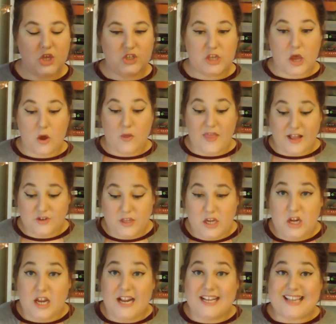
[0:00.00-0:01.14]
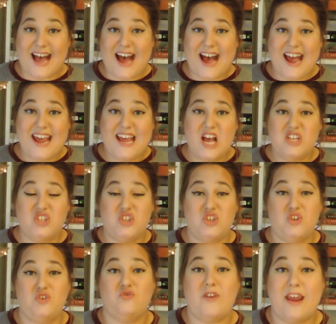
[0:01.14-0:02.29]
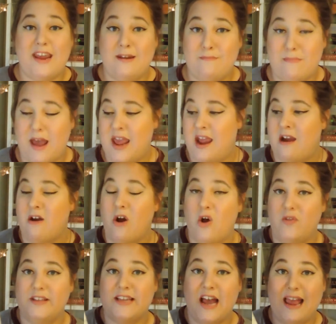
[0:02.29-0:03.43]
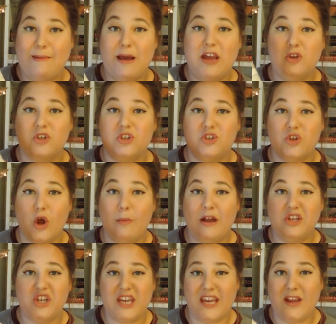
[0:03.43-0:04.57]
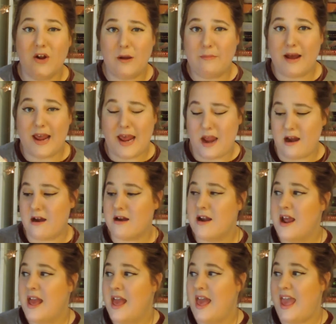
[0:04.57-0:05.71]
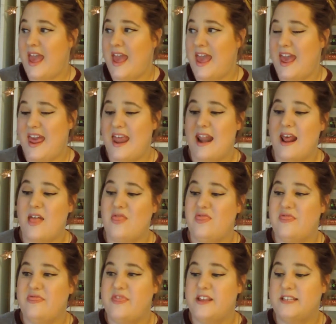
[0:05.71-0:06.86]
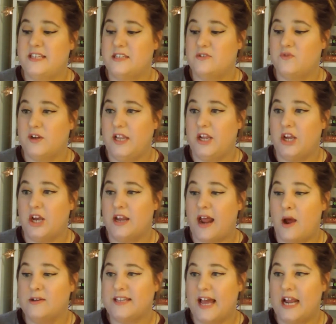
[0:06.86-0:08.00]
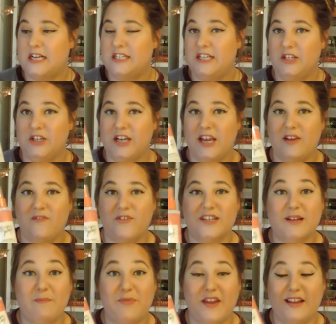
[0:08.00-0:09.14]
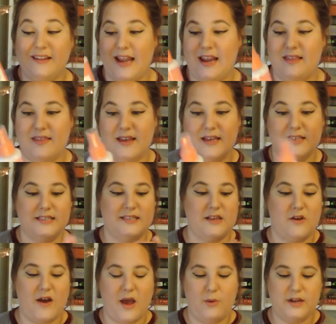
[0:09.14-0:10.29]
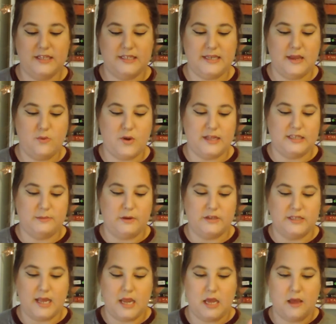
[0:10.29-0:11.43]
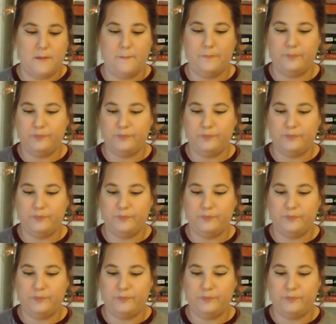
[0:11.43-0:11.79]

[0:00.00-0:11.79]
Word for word: So that's really good because I straighten my hair all the time. I use so much heat on my hair, and this is really good. I was actually looking for something like this, so I want to see what it smells like.